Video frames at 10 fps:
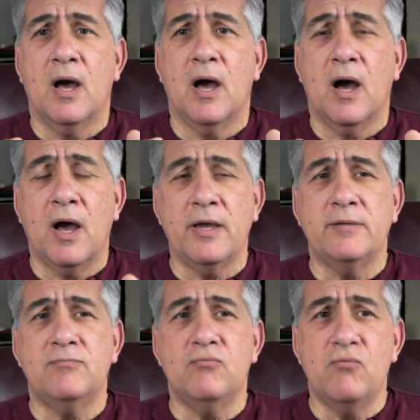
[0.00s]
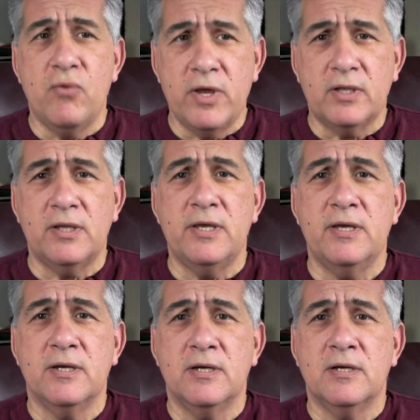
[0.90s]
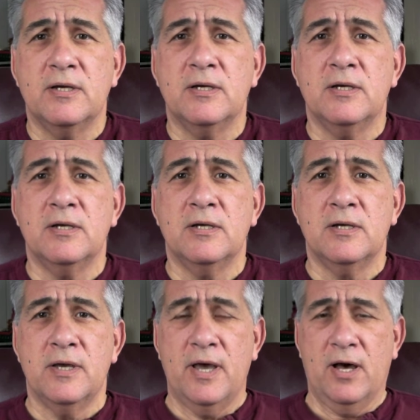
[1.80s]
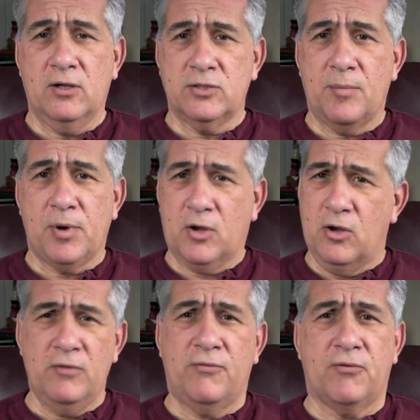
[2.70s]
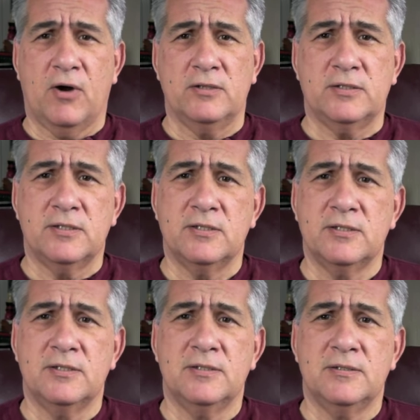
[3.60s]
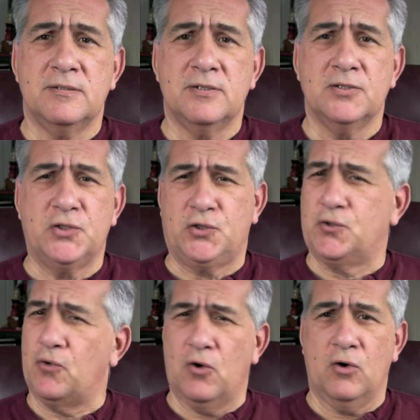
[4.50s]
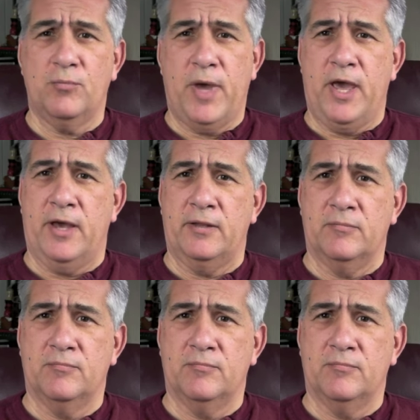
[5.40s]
I really held up a good front, strong man.